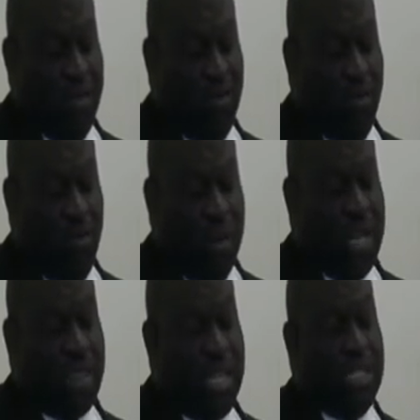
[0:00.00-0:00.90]

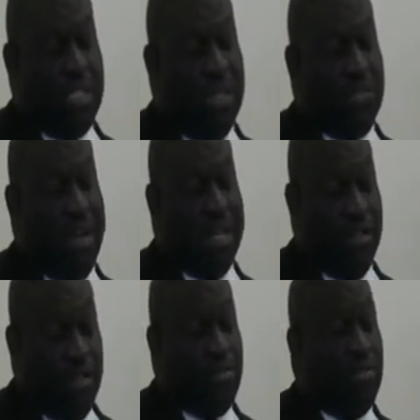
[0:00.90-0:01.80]
one of the things that we try
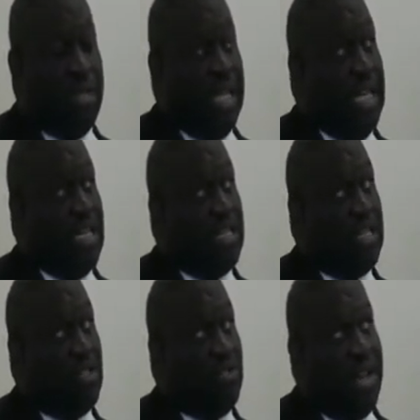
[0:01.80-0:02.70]
to do is
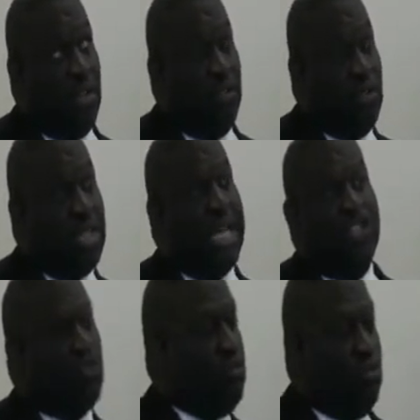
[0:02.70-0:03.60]
try to look
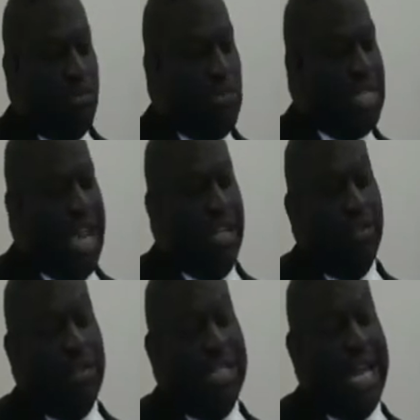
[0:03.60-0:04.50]
at schools and
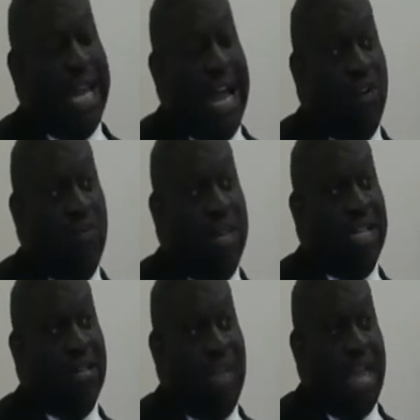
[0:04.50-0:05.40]
look at how we
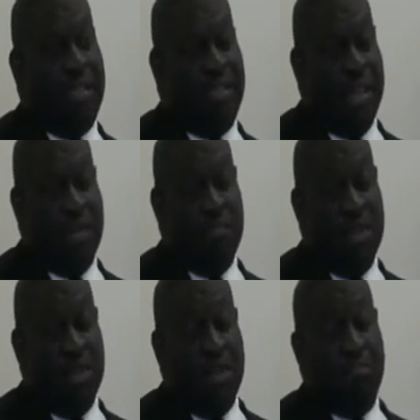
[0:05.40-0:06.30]
can make them
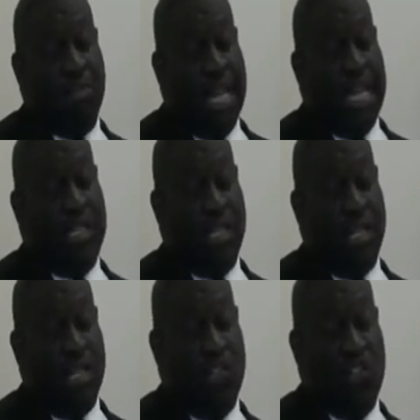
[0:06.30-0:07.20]

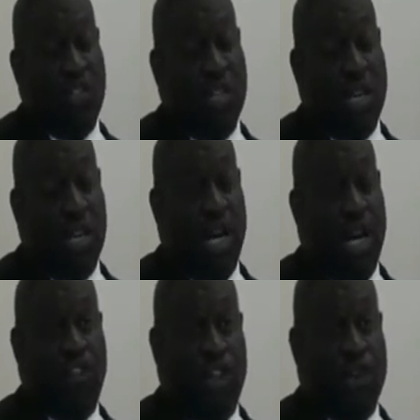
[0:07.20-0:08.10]
places
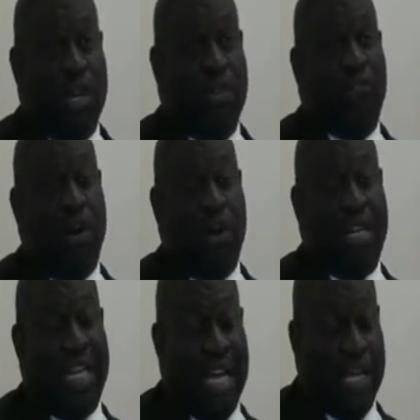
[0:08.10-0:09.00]
of learning for all
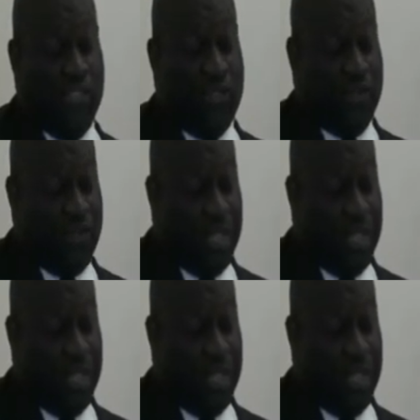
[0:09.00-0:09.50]
kids.